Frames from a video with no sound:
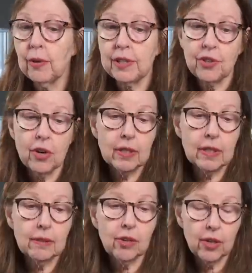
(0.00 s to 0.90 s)
I
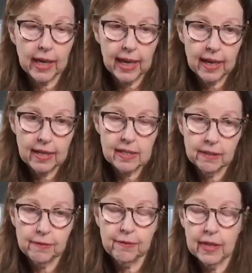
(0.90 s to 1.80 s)
started cooking
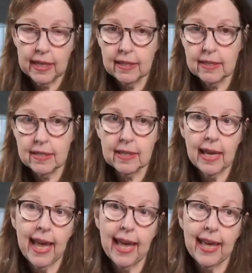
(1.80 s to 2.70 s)
different
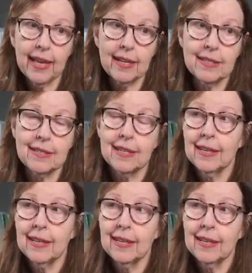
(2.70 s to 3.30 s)
and